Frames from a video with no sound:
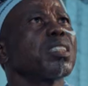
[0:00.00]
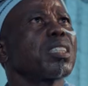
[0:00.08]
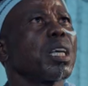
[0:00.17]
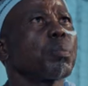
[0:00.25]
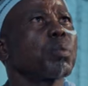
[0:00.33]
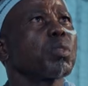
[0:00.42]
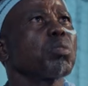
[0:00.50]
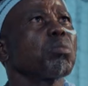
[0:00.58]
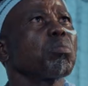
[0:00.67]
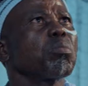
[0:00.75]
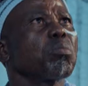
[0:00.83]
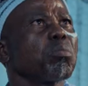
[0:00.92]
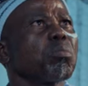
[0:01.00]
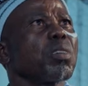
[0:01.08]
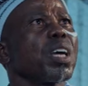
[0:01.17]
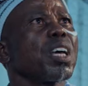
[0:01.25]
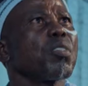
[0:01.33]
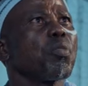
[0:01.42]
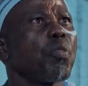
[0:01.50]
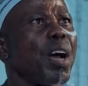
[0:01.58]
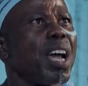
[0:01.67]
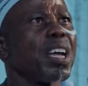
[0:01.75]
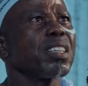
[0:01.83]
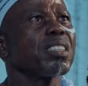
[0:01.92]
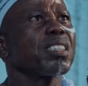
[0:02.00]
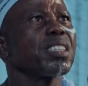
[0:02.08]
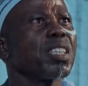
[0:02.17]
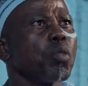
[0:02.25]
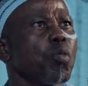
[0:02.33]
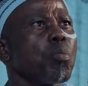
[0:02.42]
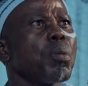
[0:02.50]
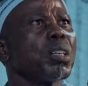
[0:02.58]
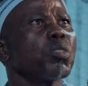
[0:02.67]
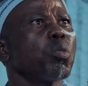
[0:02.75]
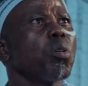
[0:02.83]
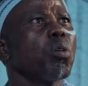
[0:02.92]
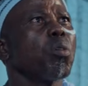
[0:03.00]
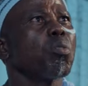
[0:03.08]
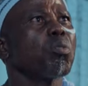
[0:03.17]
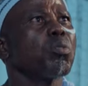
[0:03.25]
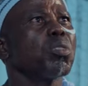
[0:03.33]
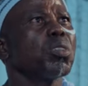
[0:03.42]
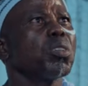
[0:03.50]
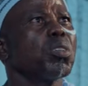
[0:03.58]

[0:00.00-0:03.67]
except he finds a woman to love